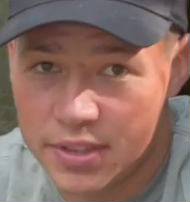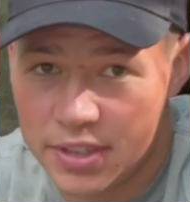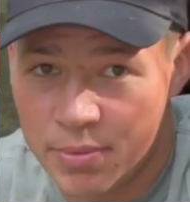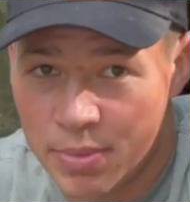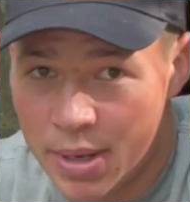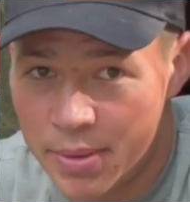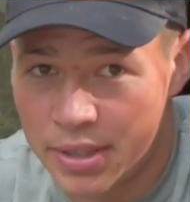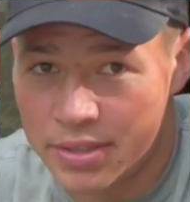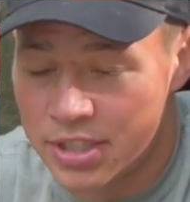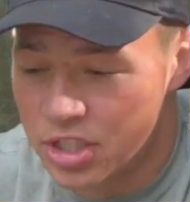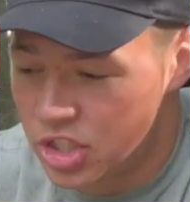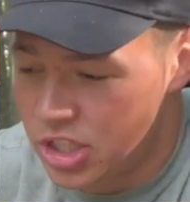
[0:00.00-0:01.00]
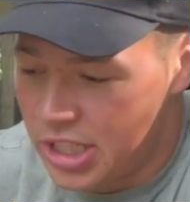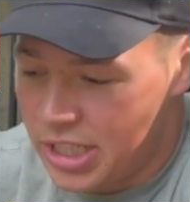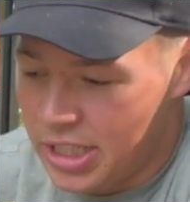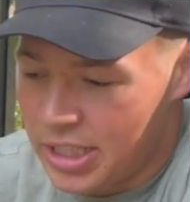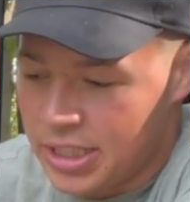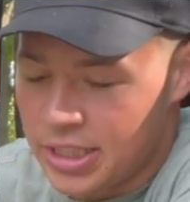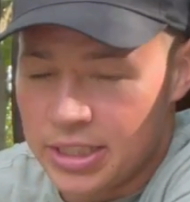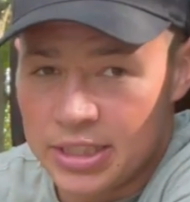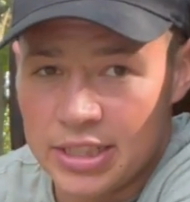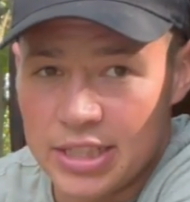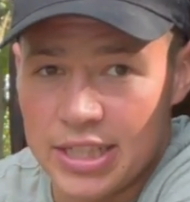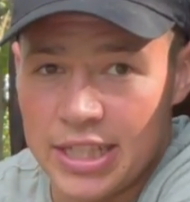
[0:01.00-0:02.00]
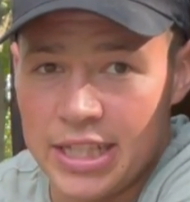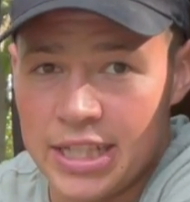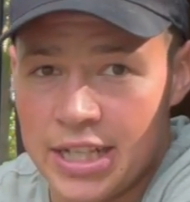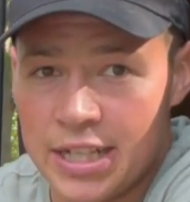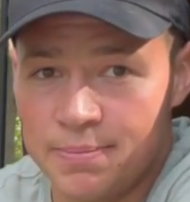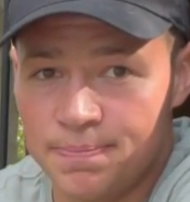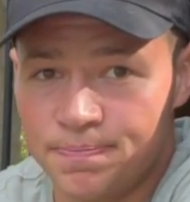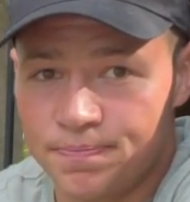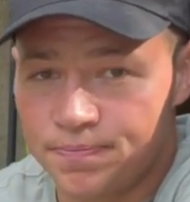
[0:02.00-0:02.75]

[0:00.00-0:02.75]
you might be able to see the